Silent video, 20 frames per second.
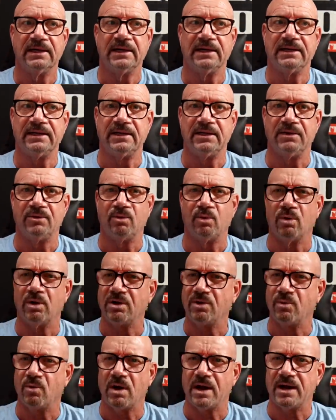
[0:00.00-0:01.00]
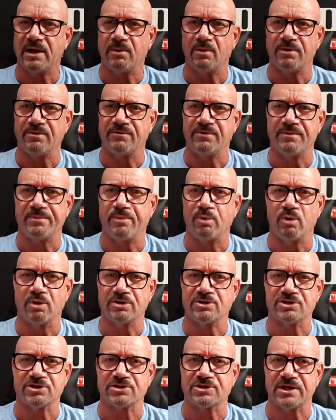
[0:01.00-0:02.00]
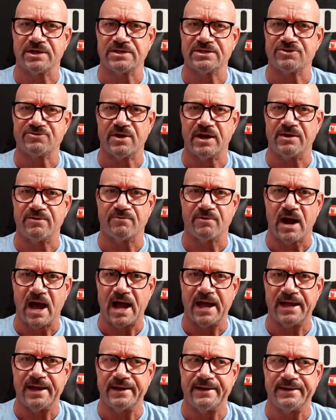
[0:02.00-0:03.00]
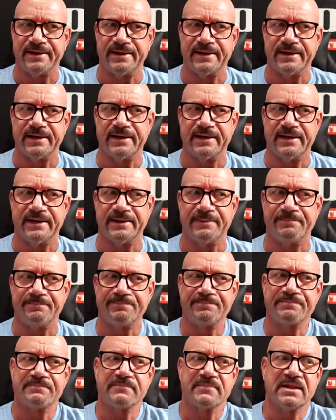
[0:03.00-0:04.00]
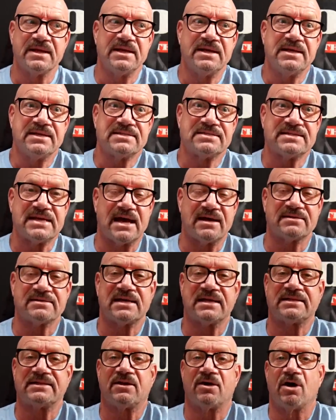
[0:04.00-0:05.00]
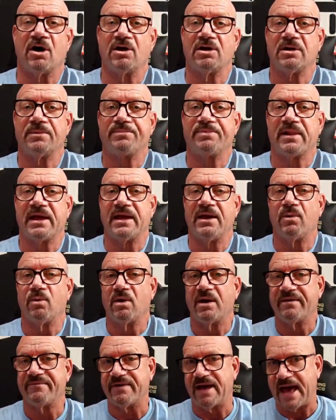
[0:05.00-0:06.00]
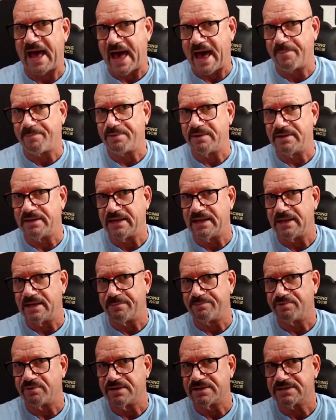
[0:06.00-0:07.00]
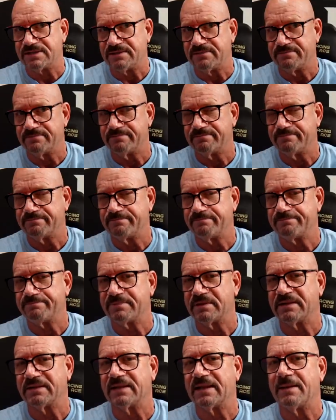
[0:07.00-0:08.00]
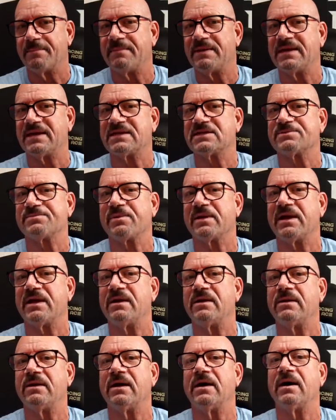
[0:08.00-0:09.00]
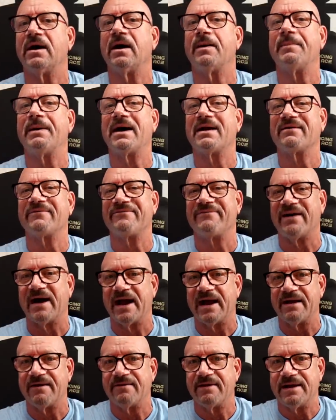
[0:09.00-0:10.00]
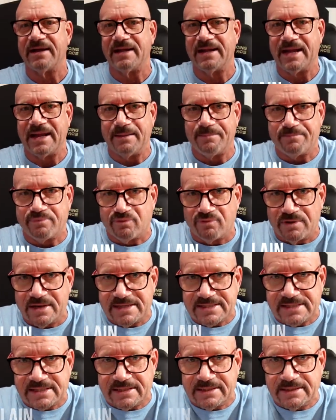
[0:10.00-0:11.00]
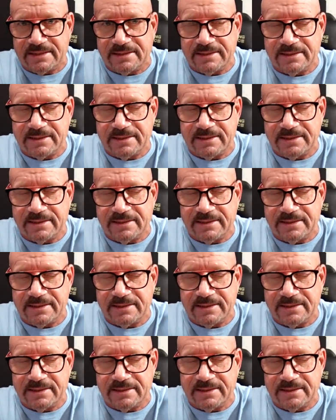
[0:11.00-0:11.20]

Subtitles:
You wonder why they wouldn't report just a straight riot. Sounds like they're underplaying whatever happened in a prison, but let me explain about a fire in a prison.